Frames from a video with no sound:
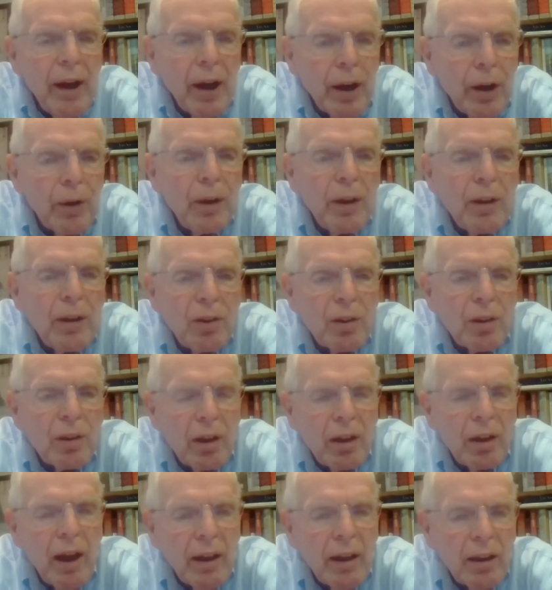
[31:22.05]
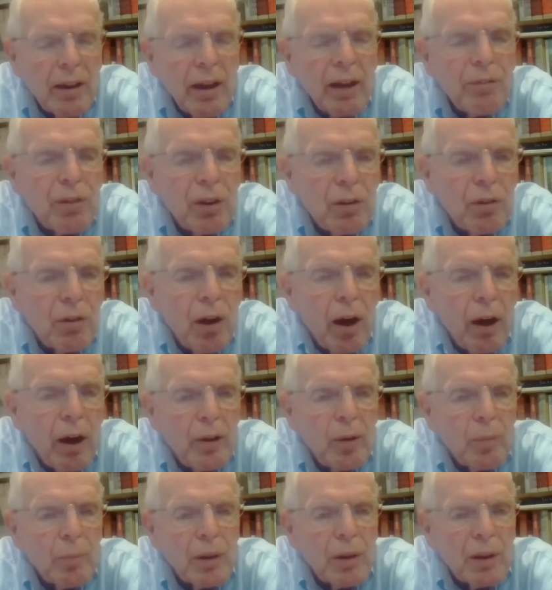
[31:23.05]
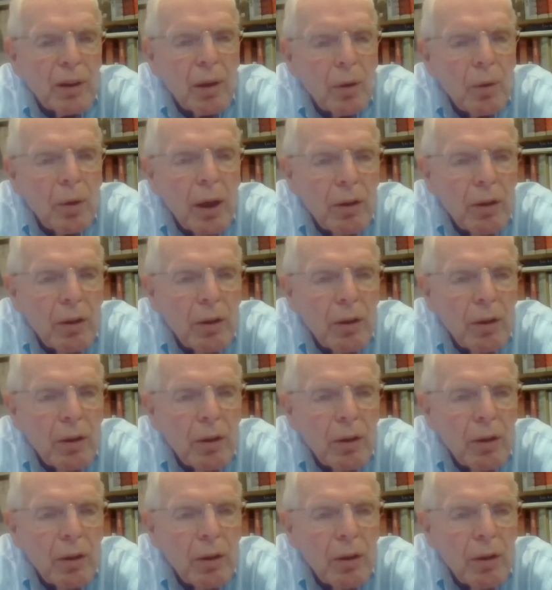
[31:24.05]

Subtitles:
Arrington left a document